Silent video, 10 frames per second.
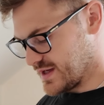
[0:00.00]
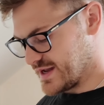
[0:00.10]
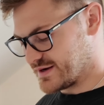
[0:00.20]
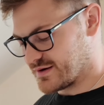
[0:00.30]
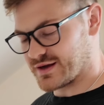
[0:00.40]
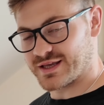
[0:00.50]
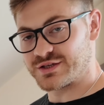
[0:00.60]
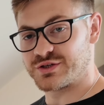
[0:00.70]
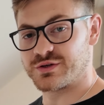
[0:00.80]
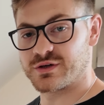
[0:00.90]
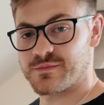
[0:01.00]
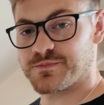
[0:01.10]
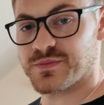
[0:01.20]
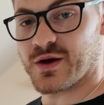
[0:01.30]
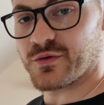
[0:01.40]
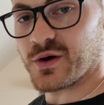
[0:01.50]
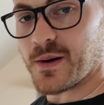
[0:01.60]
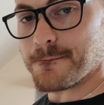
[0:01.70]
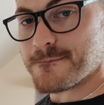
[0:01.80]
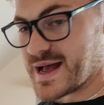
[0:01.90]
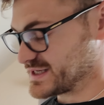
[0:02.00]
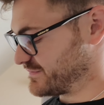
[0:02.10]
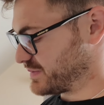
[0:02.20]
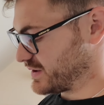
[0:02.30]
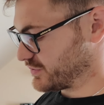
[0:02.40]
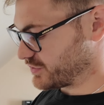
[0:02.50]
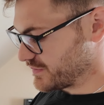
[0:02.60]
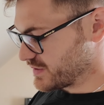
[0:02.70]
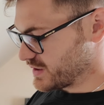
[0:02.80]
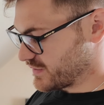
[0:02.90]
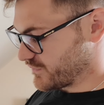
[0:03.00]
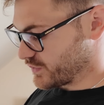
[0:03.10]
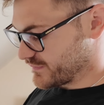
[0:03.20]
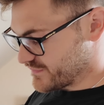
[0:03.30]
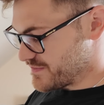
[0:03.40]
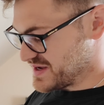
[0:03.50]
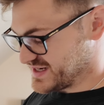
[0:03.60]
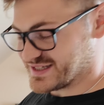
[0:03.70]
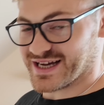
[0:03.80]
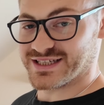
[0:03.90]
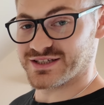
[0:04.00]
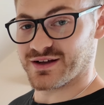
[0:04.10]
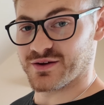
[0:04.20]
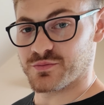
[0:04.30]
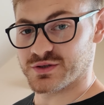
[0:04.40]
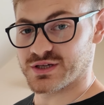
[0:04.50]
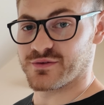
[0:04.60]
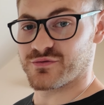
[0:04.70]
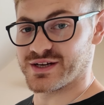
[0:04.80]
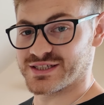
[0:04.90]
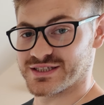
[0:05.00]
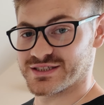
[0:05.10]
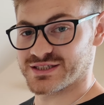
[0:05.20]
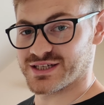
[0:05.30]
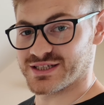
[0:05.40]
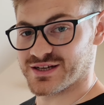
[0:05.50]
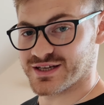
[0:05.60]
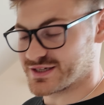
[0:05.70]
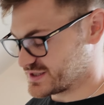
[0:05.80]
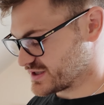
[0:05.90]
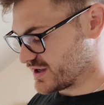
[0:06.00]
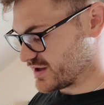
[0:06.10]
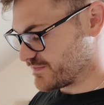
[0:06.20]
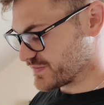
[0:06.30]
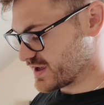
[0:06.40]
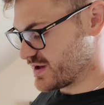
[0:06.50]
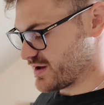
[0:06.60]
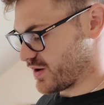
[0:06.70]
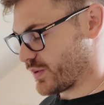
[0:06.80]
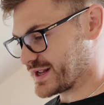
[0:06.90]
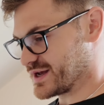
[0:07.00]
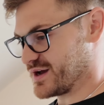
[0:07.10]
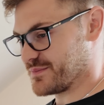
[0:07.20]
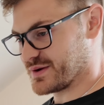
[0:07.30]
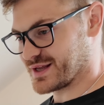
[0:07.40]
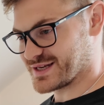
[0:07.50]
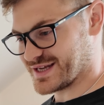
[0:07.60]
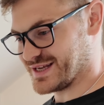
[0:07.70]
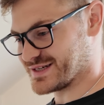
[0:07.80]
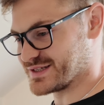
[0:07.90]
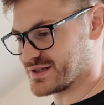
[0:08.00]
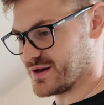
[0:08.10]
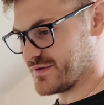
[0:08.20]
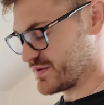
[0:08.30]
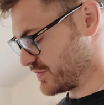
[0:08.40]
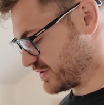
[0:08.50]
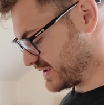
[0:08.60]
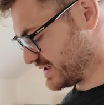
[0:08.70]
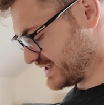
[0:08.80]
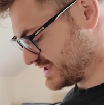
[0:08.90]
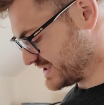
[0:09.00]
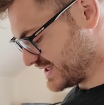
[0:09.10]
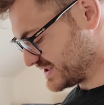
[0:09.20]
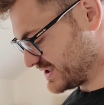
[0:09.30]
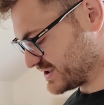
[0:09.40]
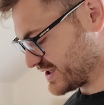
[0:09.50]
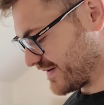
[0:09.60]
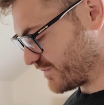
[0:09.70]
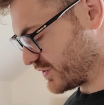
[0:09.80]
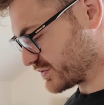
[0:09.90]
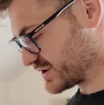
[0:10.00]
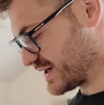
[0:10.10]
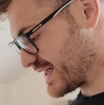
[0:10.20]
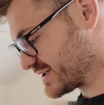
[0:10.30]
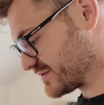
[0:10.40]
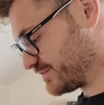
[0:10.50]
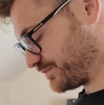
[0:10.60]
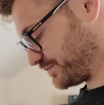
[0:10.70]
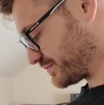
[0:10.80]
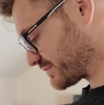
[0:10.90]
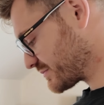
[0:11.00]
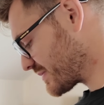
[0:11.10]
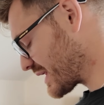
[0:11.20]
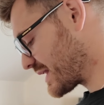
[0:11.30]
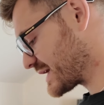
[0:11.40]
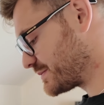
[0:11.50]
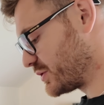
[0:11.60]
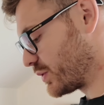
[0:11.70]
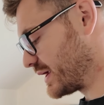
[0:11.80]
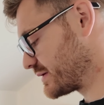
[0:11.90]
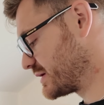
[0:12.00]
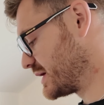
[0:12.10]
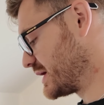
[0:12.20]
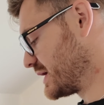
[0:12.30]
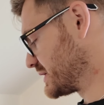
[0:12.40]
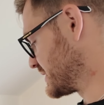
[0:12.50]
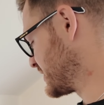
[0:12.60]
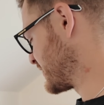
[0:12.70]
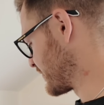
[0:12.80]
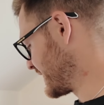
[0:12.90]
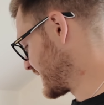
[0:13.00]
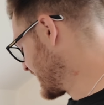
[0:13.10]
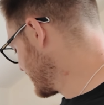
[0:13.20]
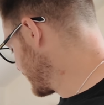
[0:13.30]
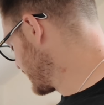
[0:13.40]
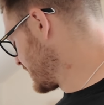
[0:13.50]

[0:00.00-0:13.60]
And I kid you not, I've got a massive bowl of what for me tastes like almost like Reese's. It's like a dessert. I wake up and I get to eat a dessert every morning. This is literally just unreal. So that's meal one. So just to recap,